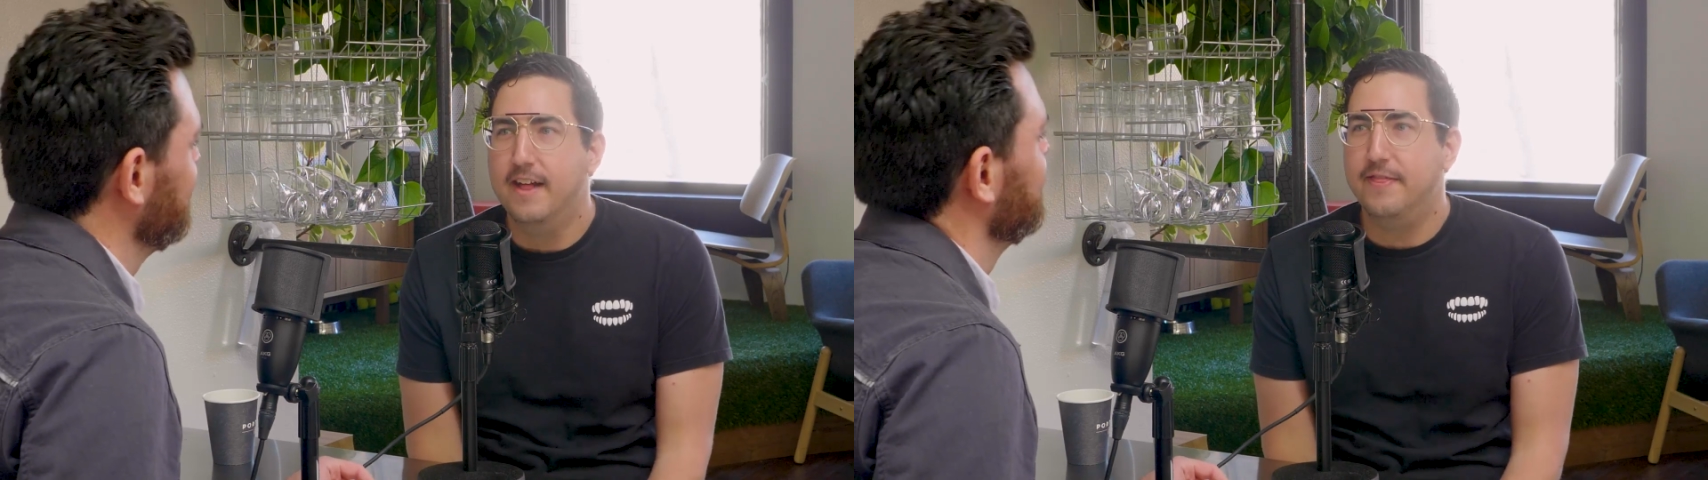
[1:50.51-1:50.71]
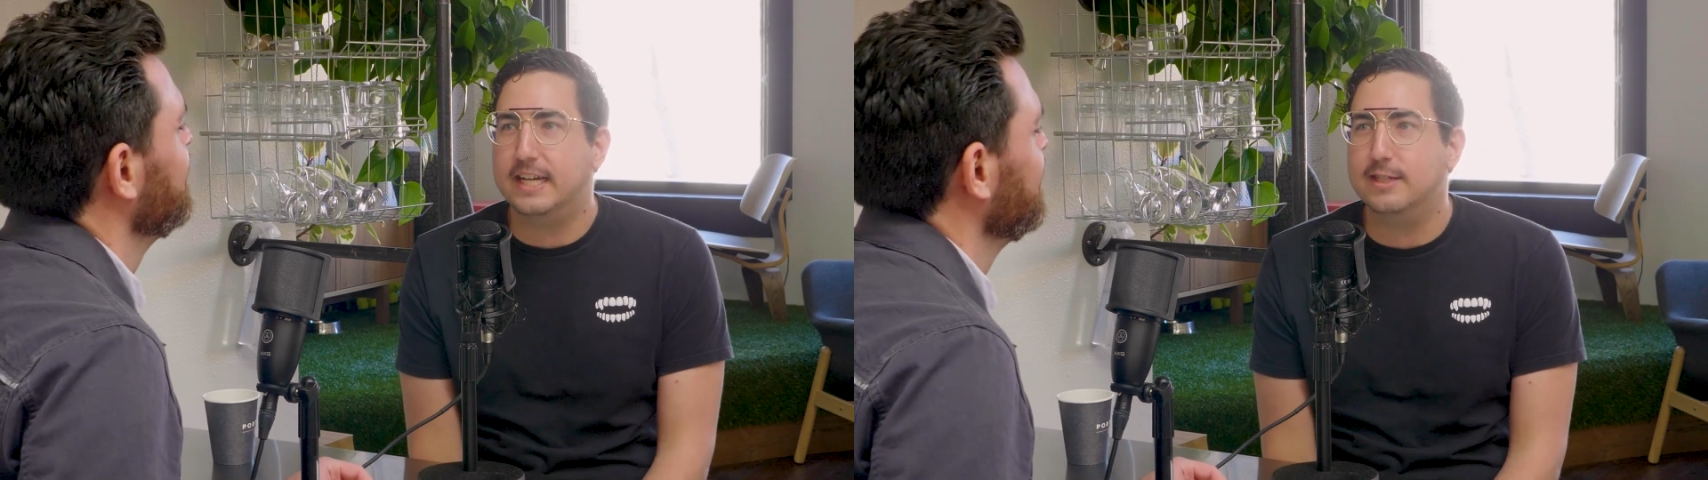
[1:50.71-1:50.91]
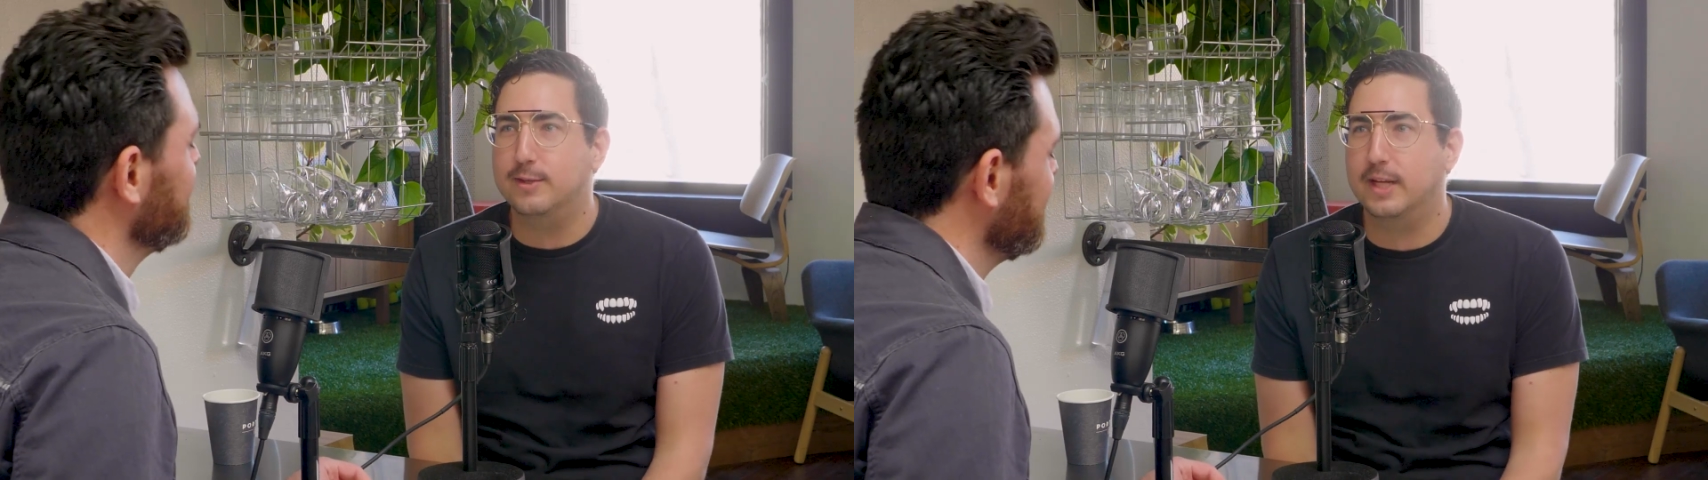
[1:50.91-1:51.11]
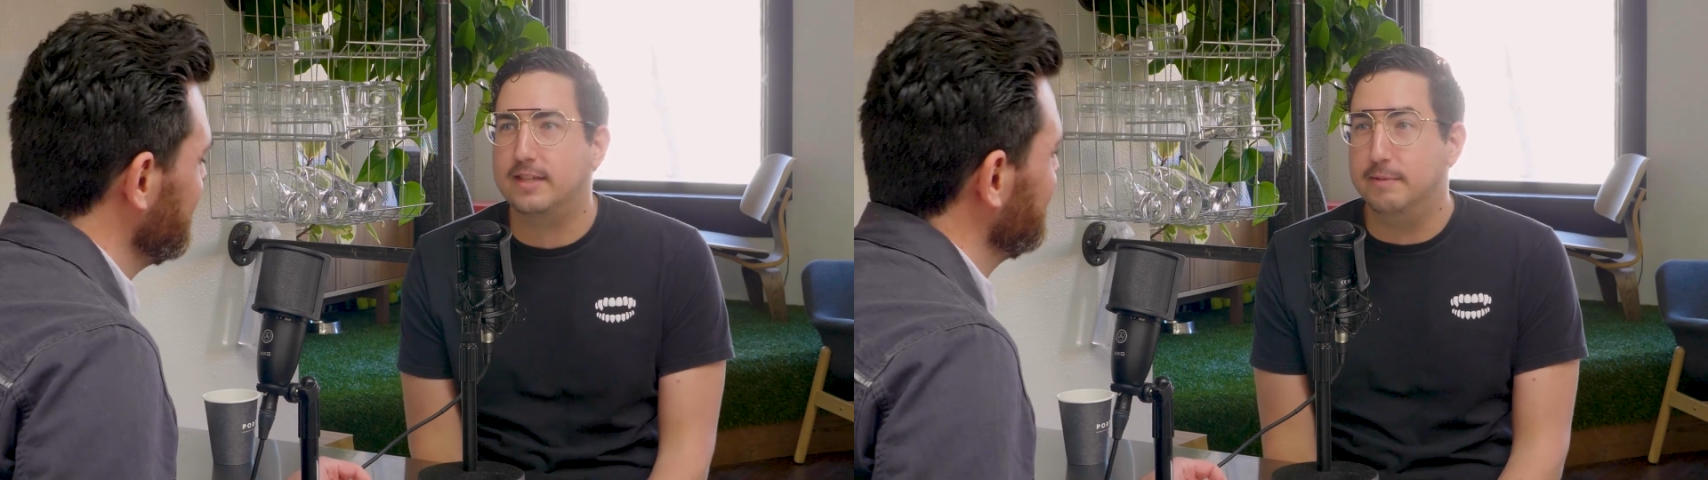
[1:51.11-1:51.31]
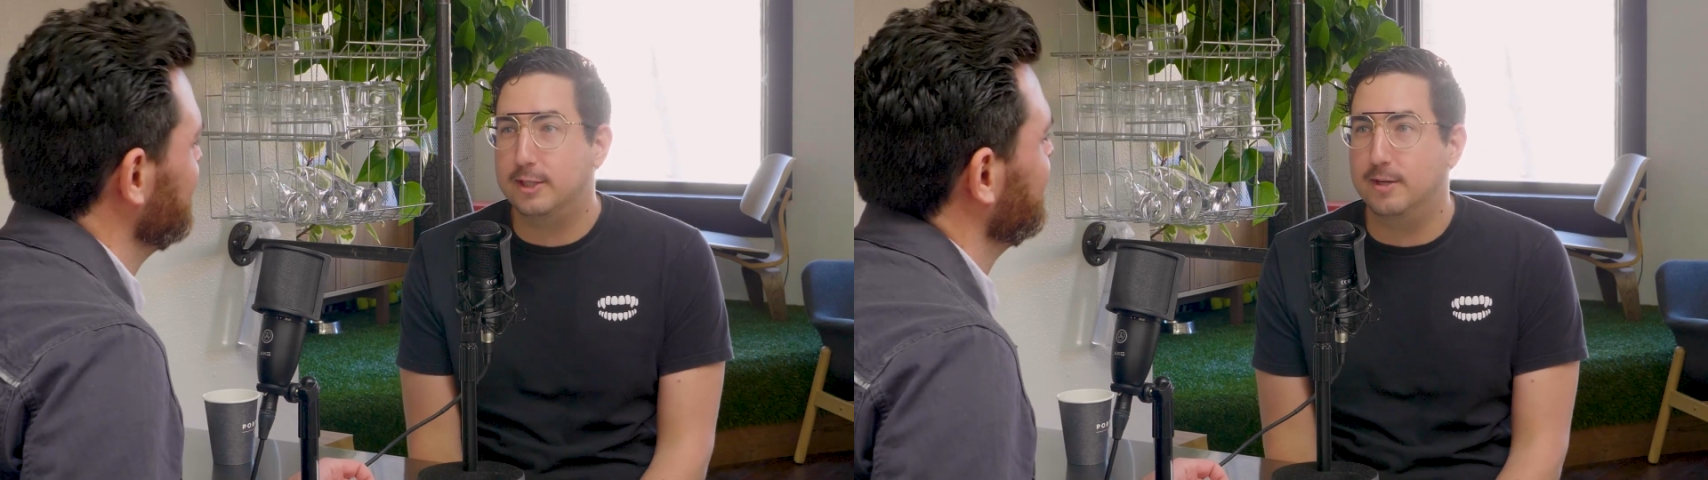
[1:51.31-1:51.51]
they could do like
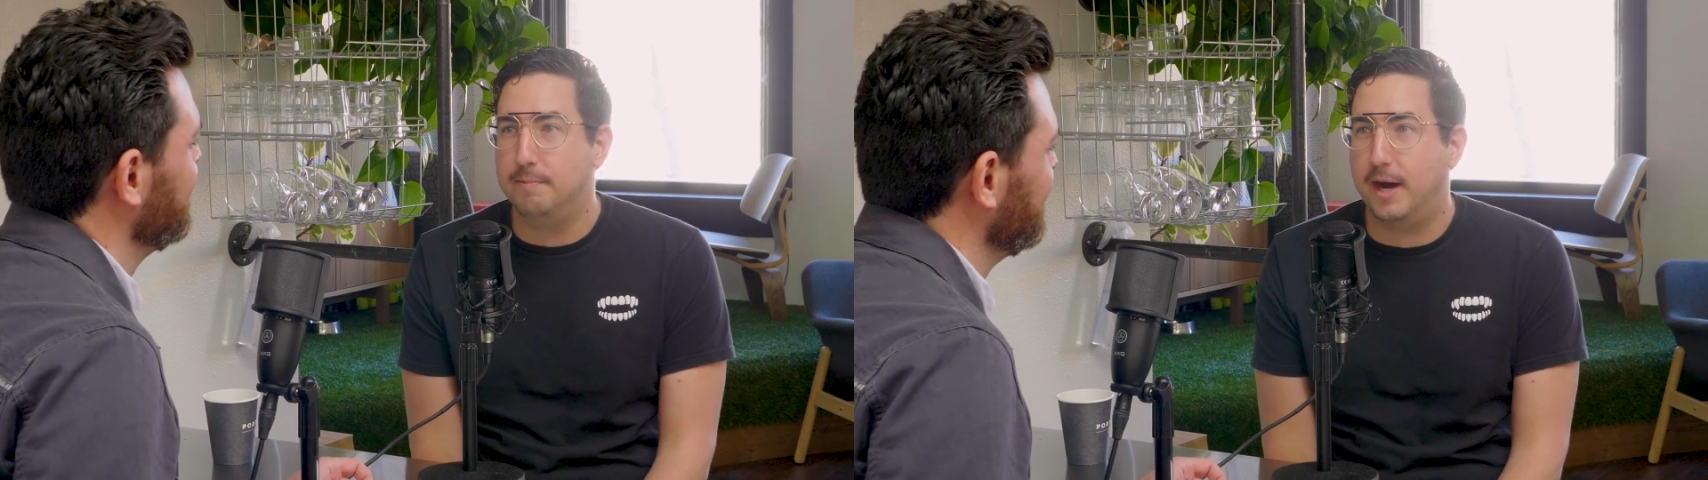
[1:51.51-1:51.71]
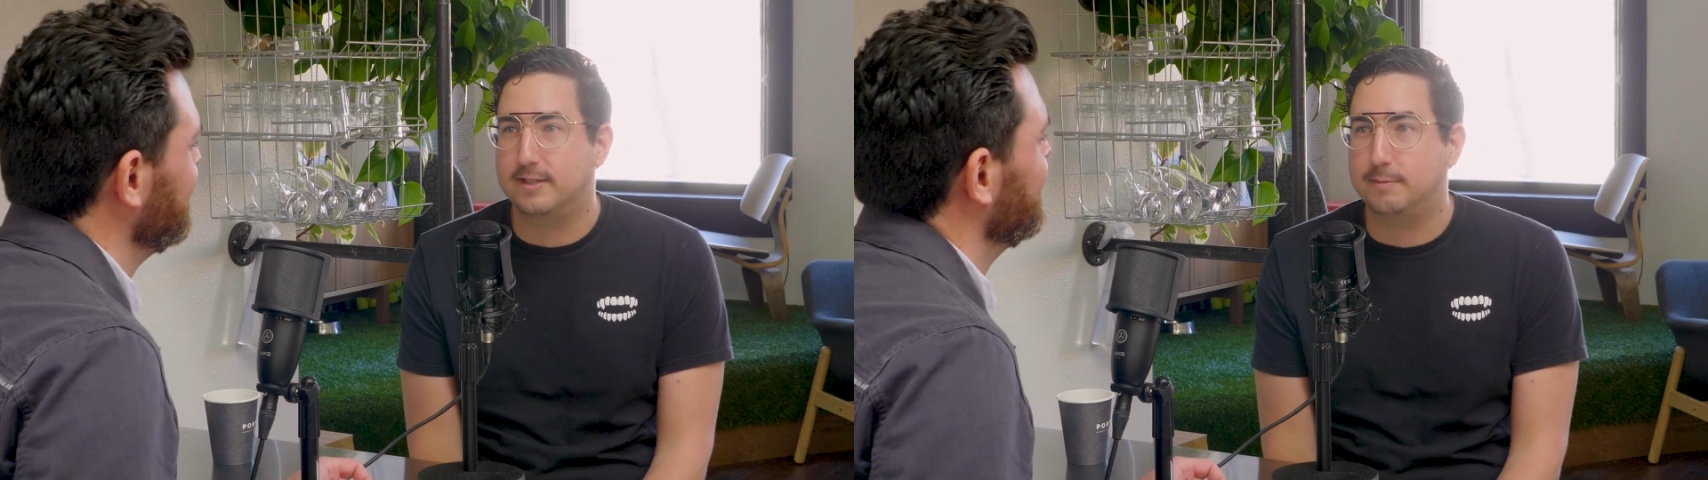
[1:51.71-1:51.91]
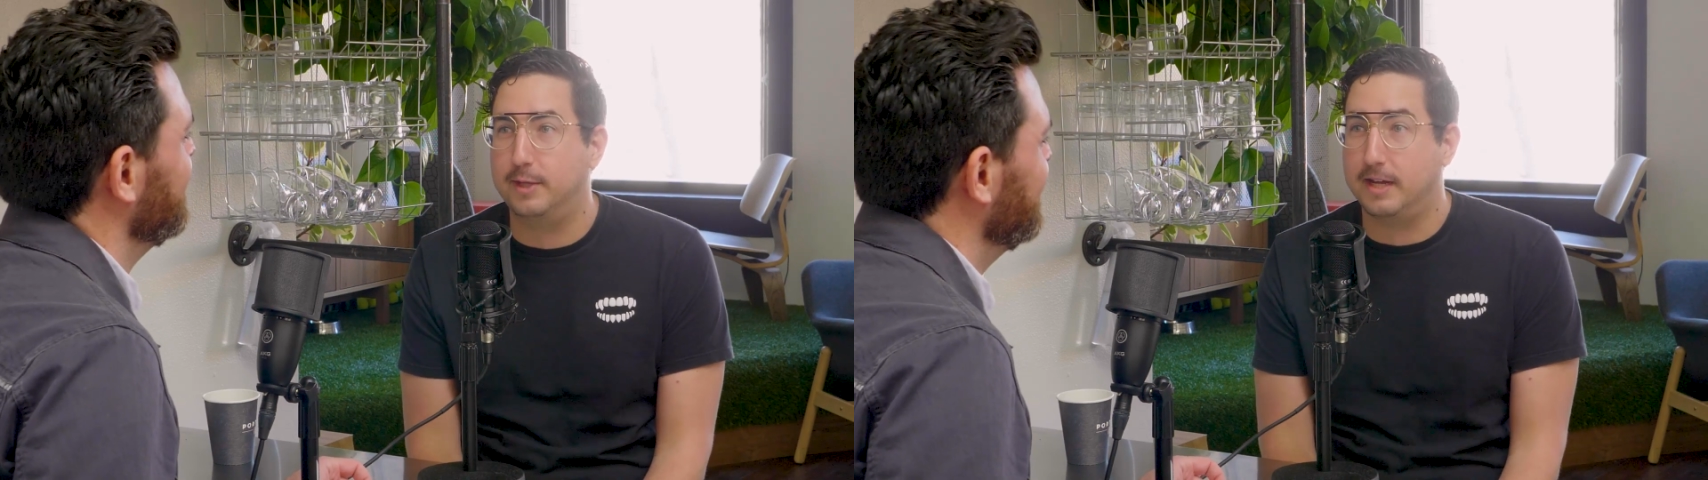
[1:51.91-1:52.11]
the Mission Impossible,